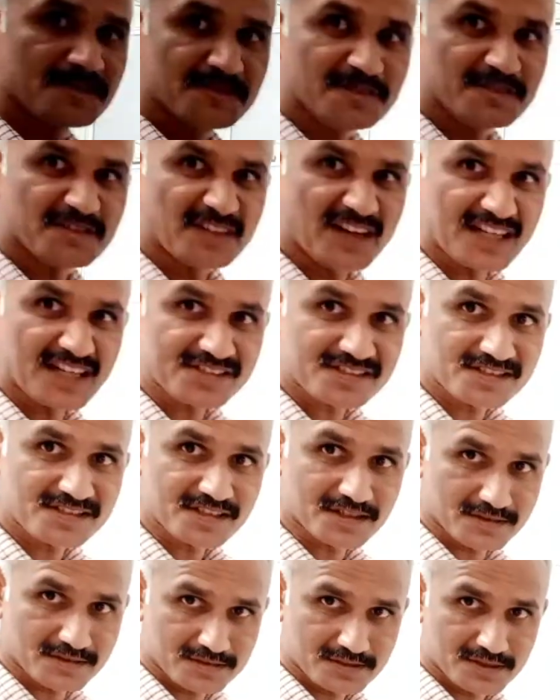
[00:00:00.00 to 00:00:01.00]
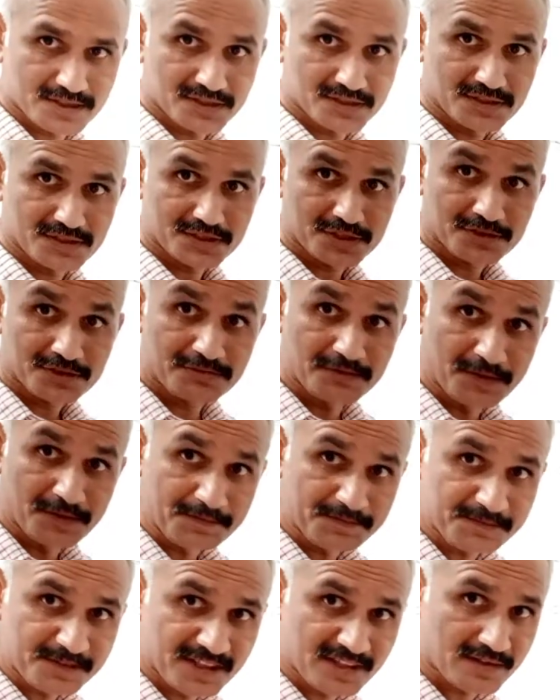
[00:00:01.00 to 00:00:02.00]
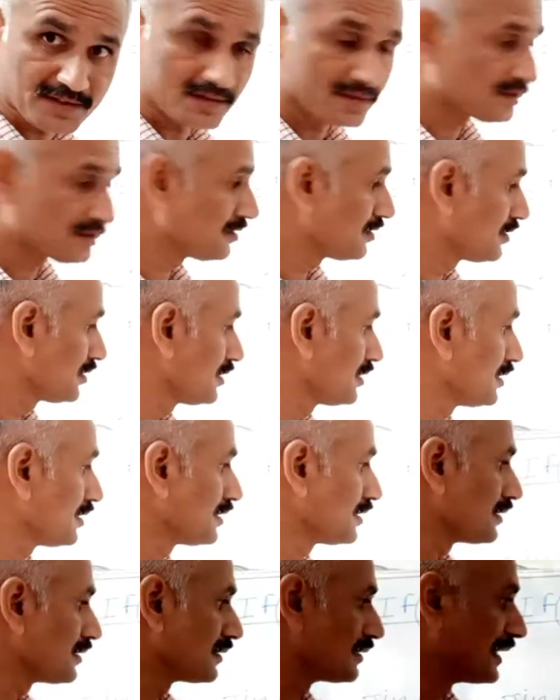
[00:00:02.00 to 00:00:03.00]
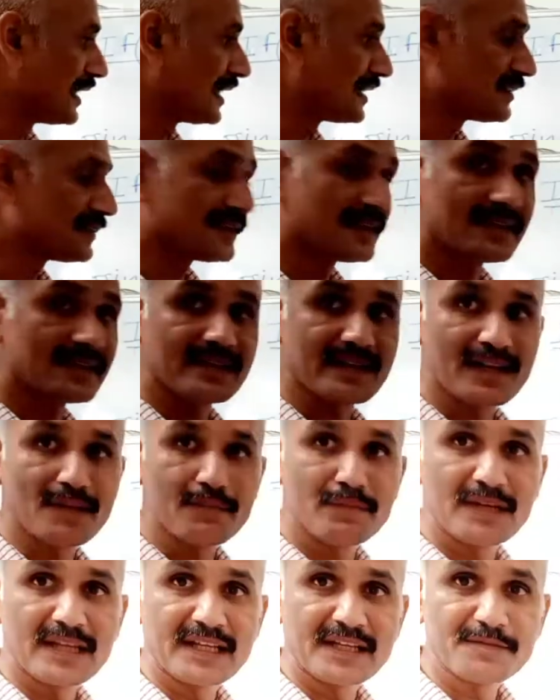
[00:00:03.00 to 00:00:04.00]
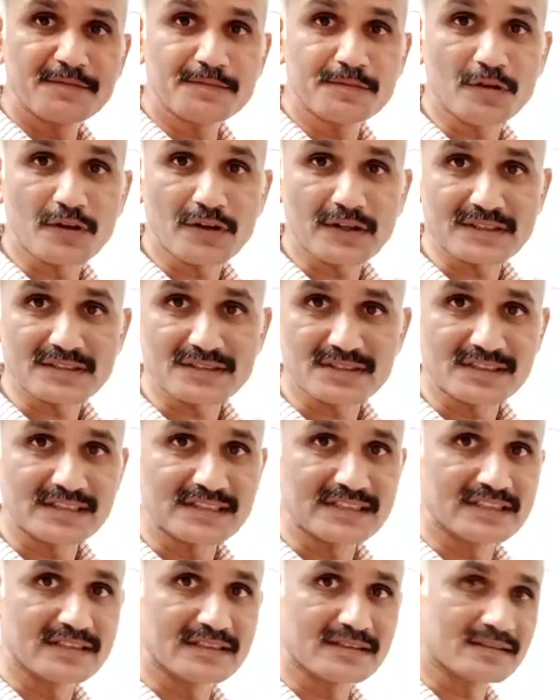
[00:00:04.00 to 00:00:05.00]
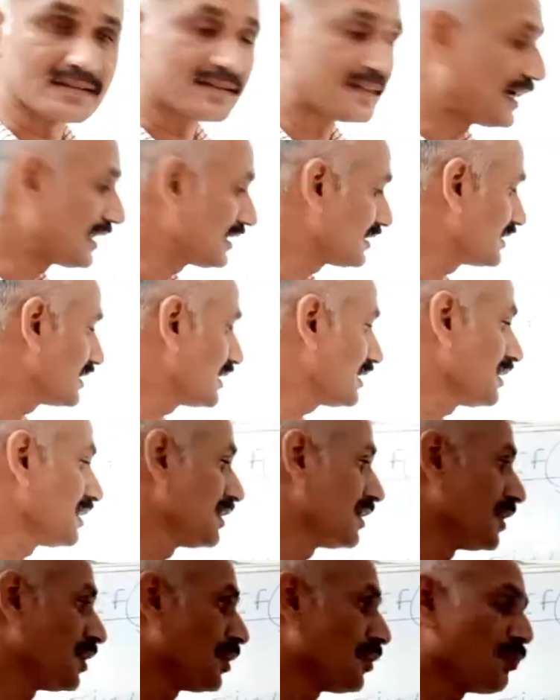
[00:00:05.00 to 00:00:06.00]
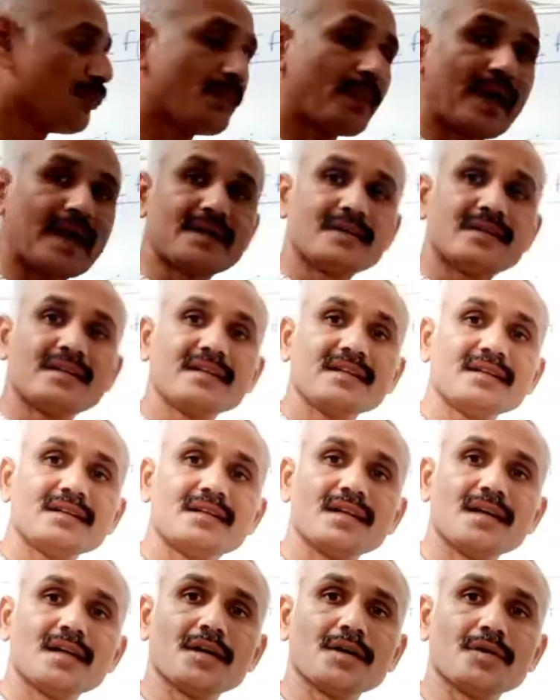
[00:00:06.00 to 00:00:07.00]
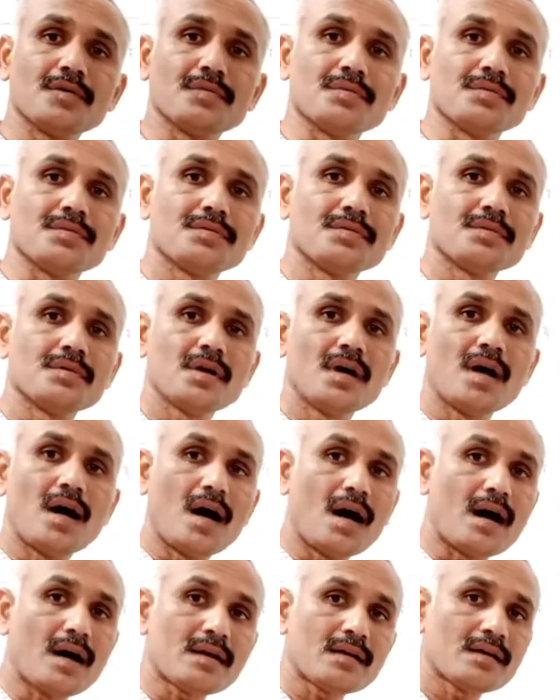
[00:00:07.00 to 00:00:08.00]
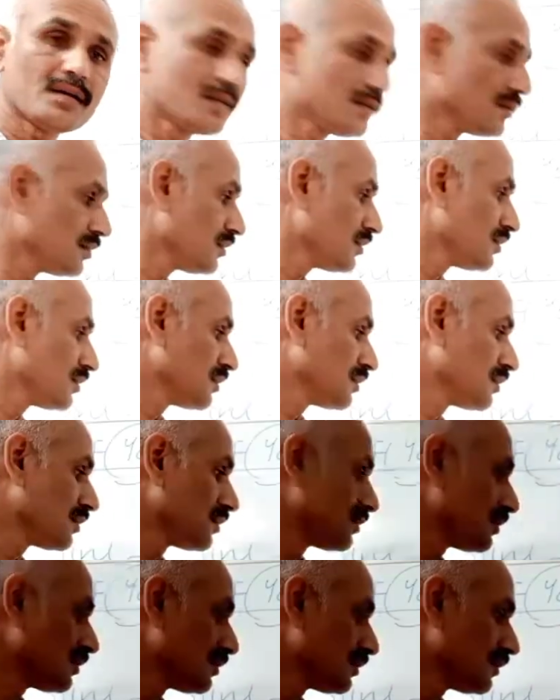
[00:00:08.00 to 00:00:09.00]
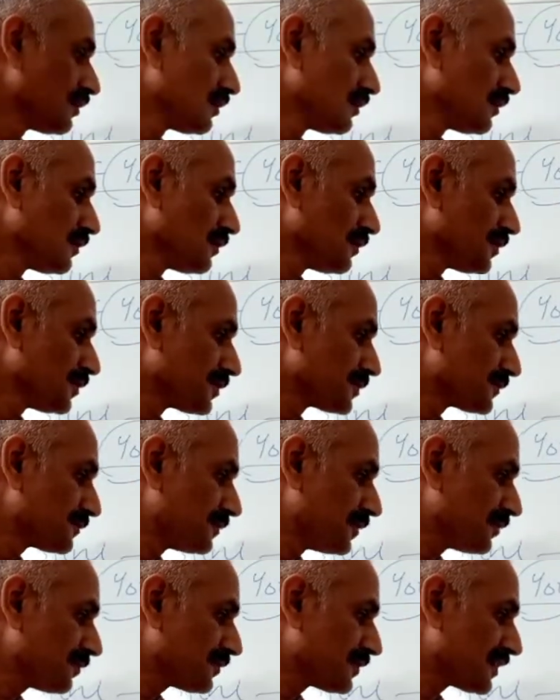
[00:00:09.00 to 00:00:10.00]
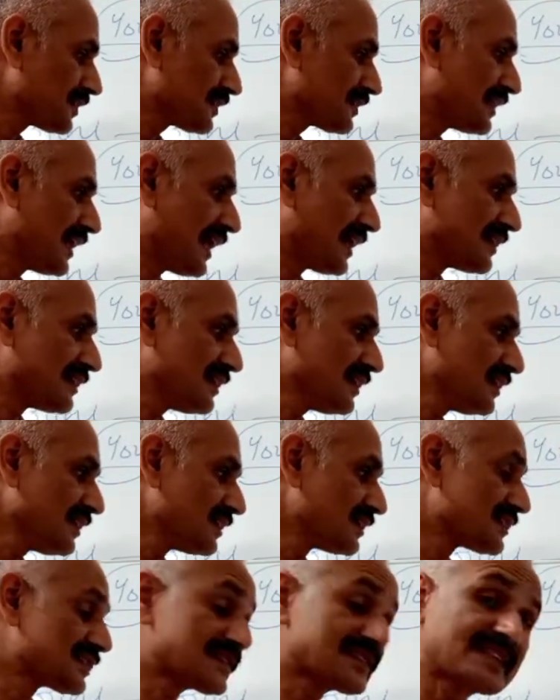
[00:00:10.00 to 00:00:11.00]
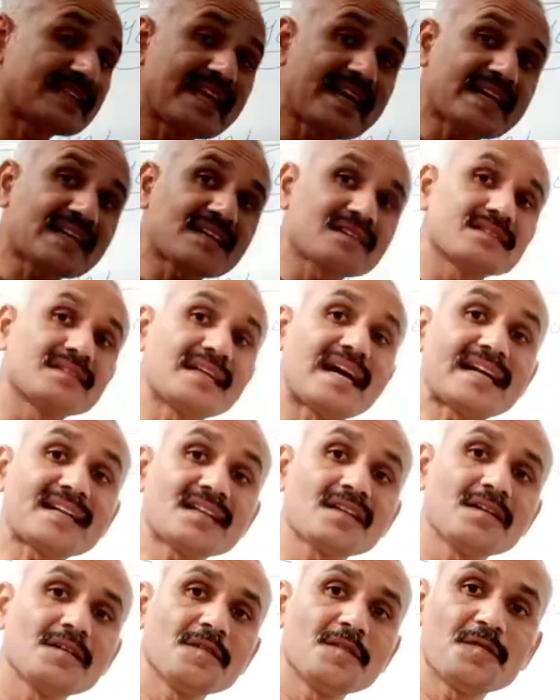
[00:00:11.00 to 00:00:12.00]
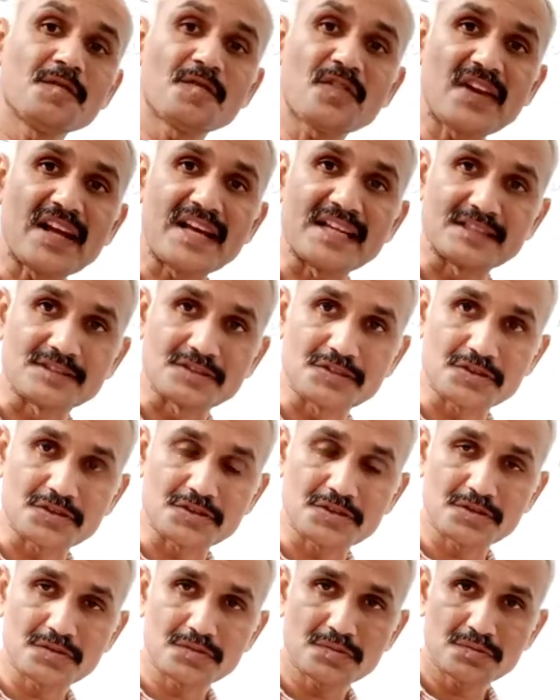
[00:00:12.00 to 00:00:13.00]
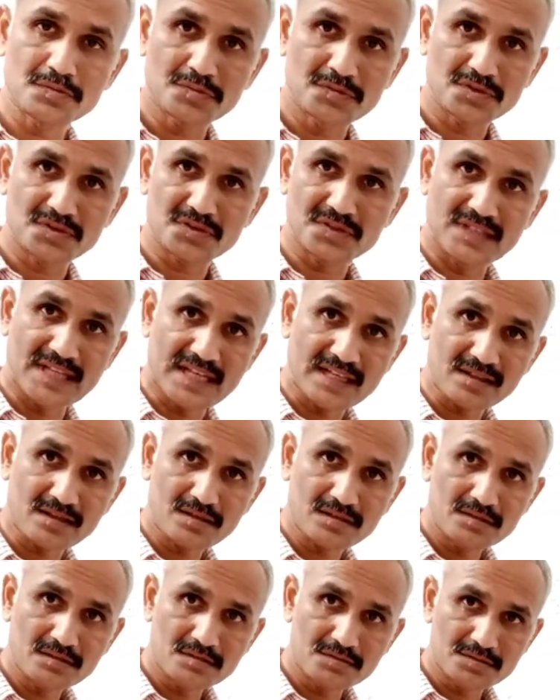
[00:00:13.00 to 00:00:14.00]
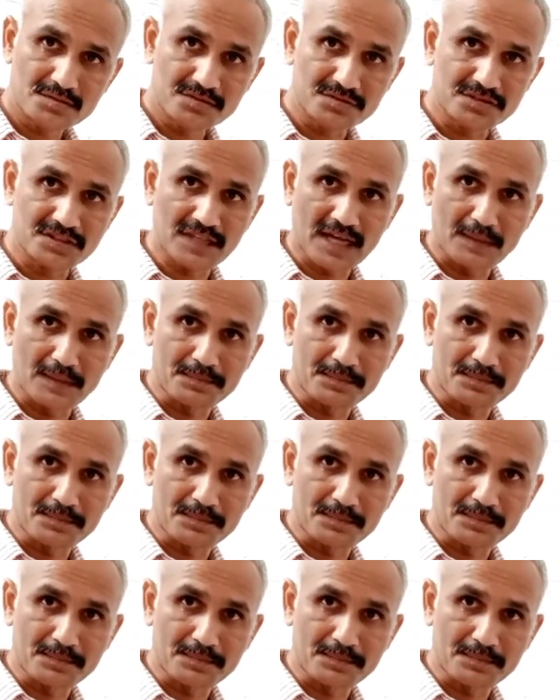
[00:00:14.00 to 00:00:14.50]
faster, swifter than the trembling forest deer, than the panting dove, or swifter than the snake that flies. Snake, sa.